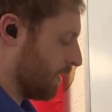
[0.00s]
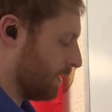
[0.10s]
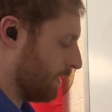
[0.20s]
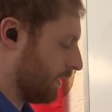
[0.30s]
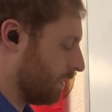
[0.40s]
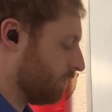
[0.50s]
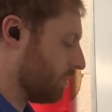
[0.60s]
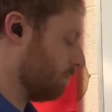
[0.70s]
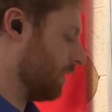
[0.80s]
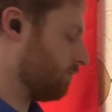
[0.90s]
It gives
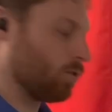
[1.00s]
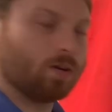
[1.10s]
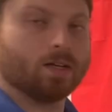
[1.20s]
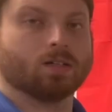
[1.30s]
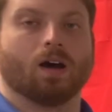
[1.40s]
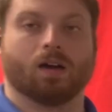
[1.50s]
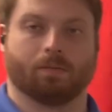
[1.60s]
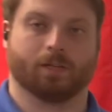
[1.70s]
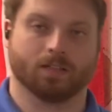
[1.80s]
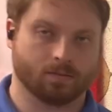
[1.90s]
some lifter
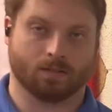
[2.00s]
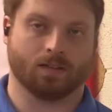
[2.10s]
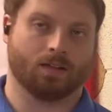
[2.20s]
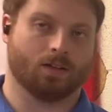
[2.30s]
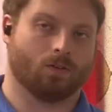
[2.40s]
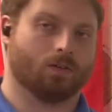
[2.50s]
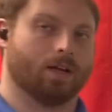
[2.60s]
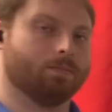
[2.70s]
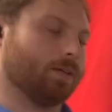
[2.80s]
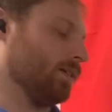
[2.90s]
autonomy,
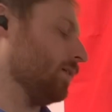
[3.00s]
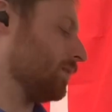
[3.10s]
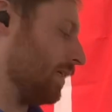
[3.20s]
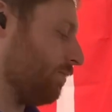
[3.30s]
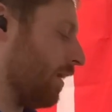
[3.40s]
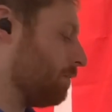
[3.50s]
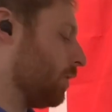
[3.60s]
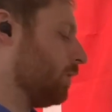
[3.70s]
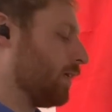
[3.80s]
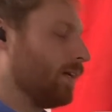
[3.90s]
right? Because if I'm
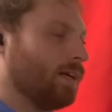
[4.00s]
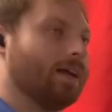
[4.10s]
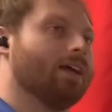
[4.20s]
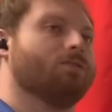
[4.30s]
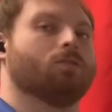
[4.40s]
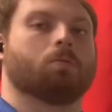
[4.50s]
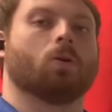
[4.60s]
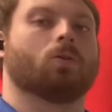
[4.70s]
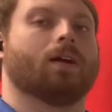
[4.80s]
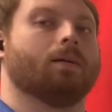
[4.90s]
going in, I have a
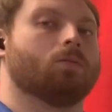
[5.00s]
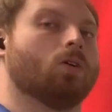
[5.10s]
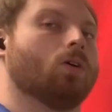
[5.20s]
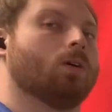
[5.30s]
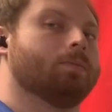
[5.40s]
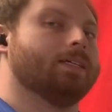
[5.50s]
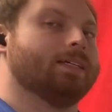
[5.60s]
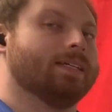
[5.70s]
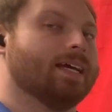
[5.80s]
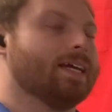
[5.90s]
programmed
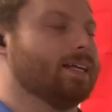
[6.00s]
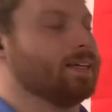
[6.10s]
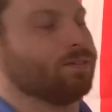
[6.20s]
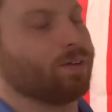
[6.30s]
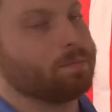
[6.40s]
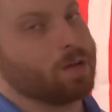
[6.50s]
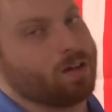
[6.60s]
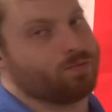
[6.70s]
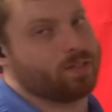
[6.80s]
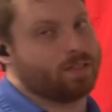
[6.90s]
RPE 8. If I'm
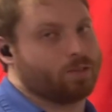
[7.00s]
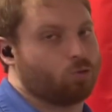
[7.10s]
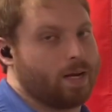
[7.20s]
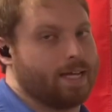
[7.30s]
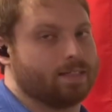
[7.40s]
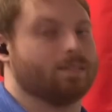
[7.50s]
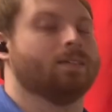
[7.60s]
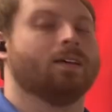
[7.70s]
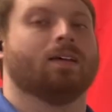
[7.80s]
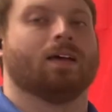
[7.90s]
not feeling great,
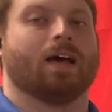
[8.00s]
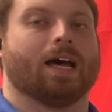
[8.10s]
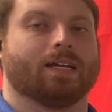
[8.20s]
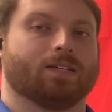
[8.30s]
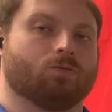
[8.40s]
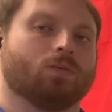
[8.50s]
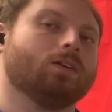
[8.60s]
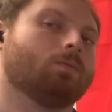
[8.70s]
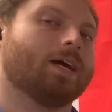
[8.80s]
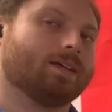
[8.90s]
I can
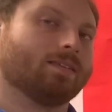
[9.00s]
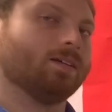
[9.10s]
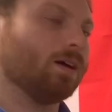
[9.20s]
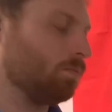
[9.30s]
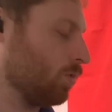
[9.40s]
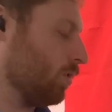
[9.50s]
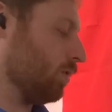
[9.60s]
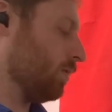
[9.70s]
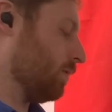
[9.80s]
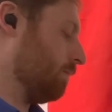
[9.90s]
reel back the number
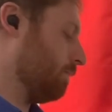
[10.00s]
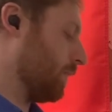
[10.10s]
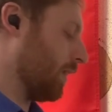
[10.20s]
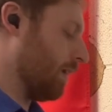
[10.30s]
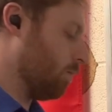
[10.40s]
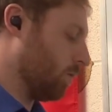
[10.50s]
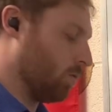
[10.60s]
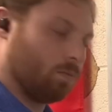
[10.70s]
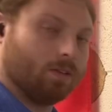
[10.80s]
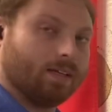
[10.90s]
that I would
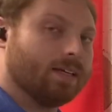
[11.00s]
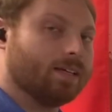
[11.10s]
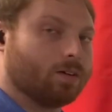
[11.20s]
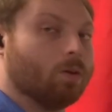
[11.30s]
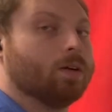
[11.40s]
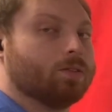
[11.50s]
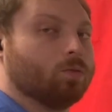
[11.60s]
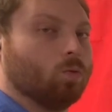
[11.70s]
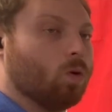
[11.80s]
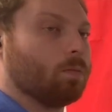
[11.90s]
normally hit going
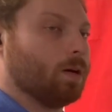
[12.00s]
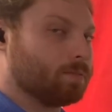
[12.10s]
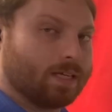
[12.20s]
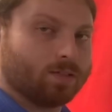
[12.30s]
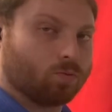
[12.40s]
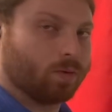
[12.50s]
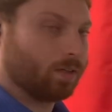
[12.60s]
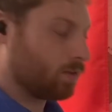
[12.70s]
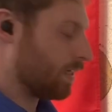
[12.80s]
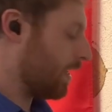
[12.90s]
through warm-ups. That's
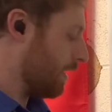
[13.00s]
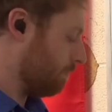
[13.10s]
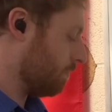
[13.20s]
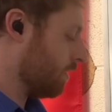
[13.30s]
real-time